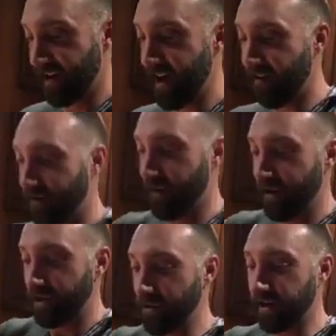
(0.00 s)
Now,
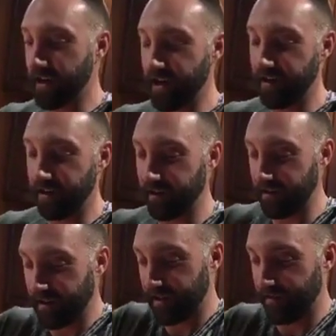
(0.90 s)
you can
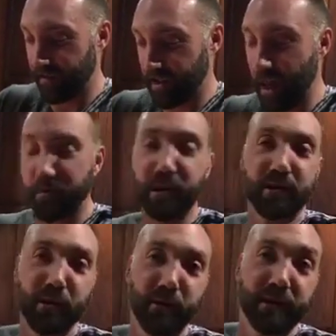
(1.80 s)

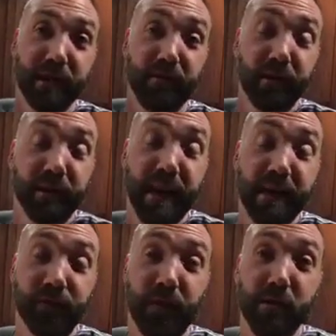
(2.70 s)
substitute different
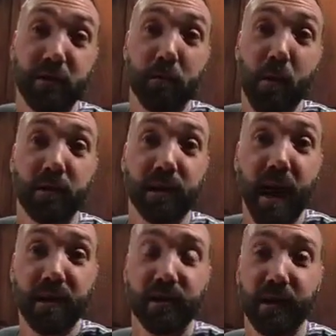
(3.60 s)
things for your smoked
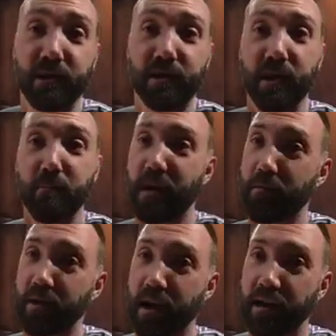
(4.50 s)
sausage.
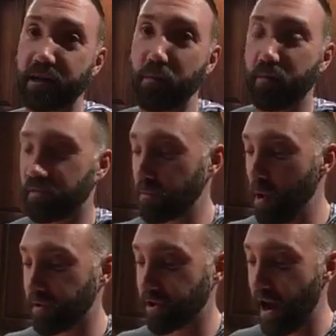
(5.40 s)
Maybe you're not a
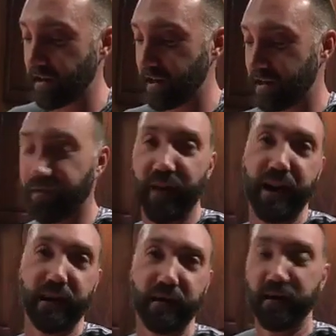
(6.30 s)
smoked sausage
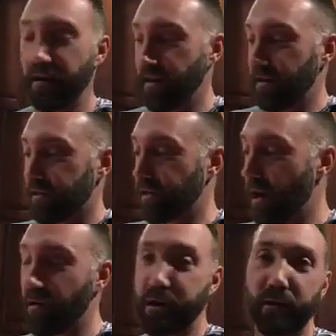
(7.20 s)
fan.
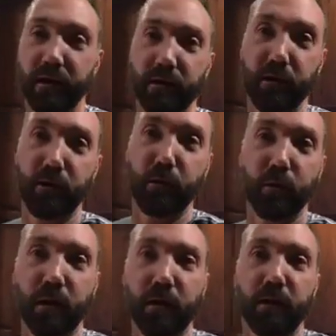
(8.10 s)
So you could
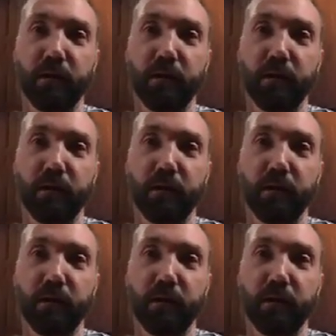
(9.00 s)
do